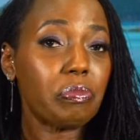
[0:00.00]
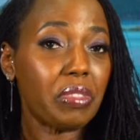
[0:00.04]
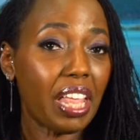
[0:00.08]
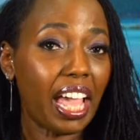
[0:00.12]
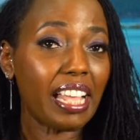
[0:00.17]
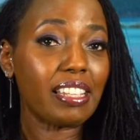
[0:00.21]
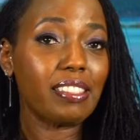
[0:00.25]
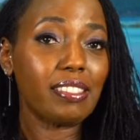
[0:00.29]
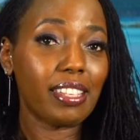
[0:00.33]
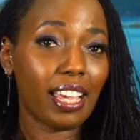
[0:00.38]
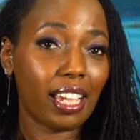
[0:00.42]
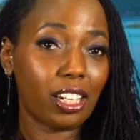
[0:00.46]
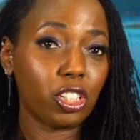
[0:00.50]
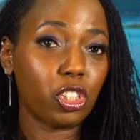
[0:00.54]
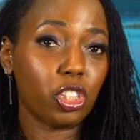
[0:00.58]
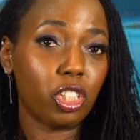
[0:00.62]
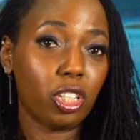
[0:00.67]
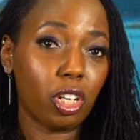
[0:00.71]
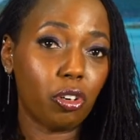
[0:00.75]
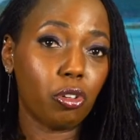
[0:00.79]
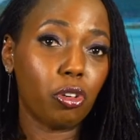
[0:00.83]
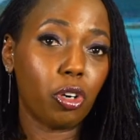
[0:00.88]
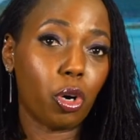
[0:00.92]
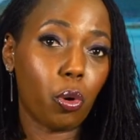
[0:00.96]
that's actually
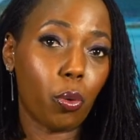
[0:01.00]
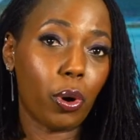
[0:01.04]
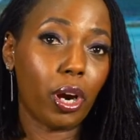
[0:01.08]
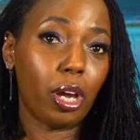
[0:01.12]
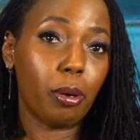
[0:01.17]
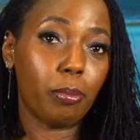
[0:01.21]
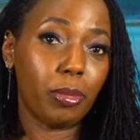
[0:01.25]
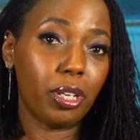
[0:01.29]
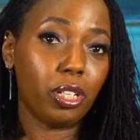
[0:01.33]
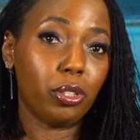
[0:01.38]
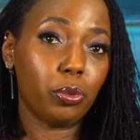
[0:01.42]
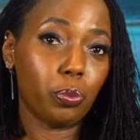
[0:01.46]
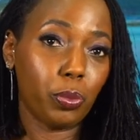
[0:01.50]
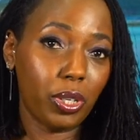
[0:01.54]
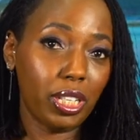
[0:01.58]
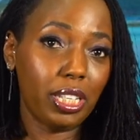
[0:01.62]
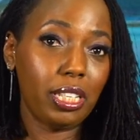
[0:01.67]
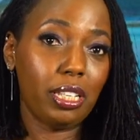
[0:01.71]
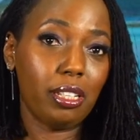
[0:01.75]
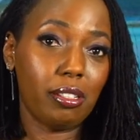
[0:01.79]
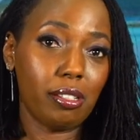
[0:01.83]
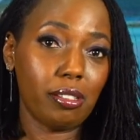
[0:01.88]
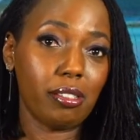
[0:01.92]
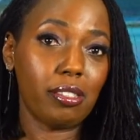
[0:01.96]
a requirement. We
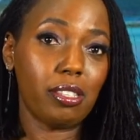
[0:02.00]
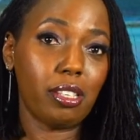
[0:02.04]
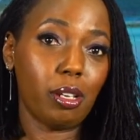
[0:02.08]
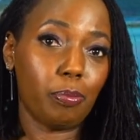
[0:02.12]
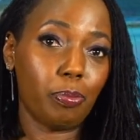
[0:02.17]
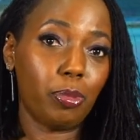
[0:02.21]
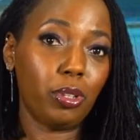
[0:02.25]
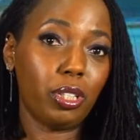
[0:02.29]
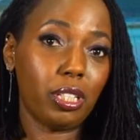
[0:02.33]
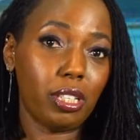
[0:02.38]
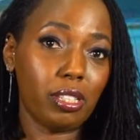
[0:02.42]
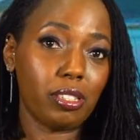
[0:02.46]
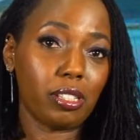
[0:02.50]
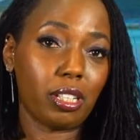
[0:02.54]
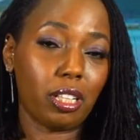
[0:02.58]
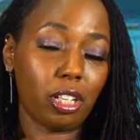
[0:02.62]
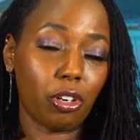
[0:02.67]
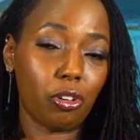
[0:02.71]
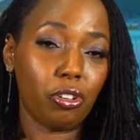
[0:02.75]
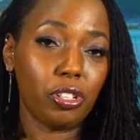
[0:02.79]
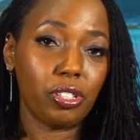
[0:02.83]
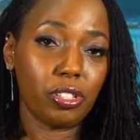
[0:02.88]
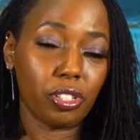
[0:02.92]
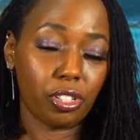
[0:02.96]
need to see a police
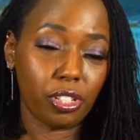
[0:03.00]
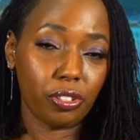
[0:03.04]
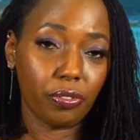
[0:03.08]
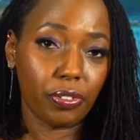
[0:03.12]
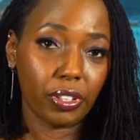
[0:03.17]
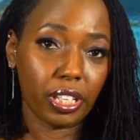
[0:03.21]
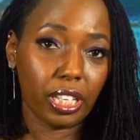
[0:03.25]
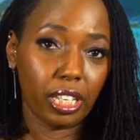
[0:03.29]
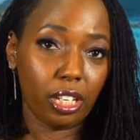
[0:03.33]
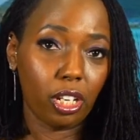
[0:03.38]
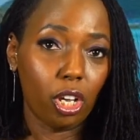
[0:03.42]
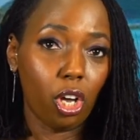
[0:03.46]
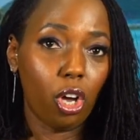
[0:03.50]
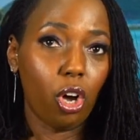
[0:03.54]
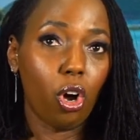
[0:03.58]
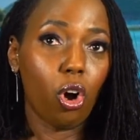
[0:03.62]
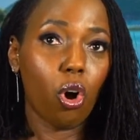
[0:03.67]
clearance certificate